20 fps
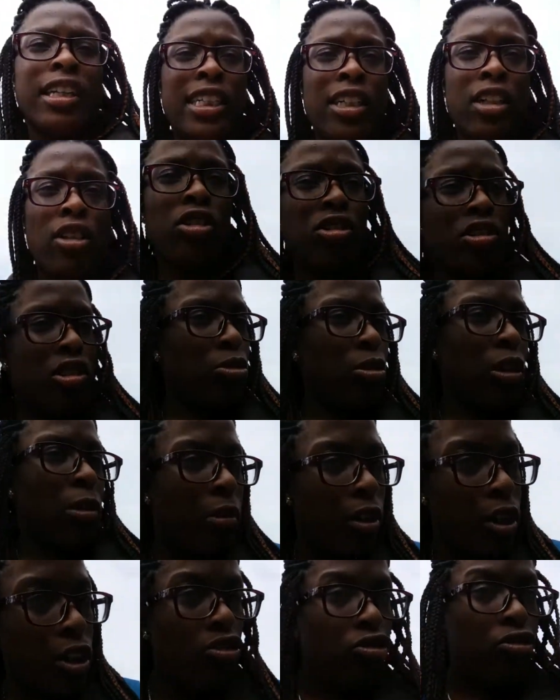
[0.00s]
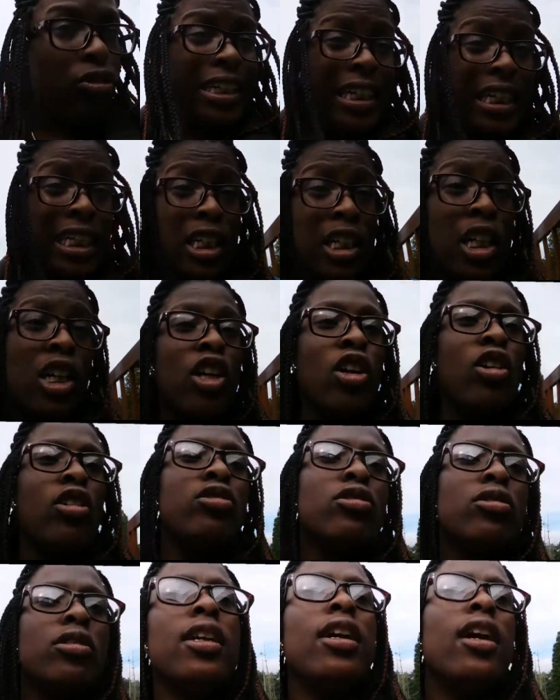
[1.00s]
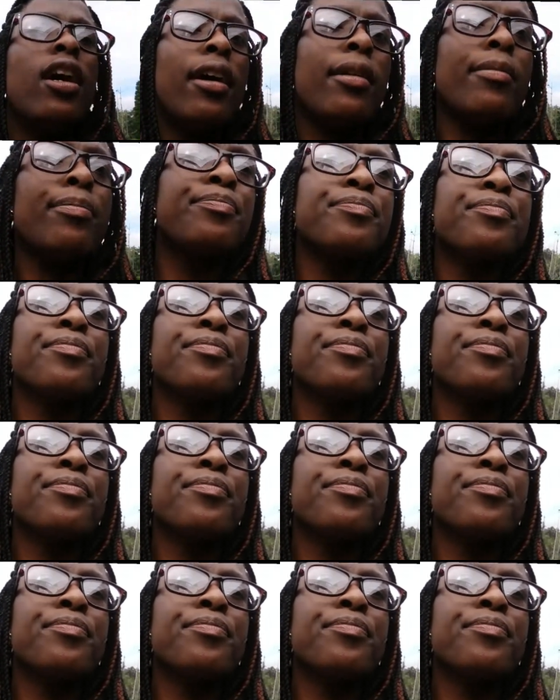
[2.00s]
eat lunch as I'm hungry. So yeah.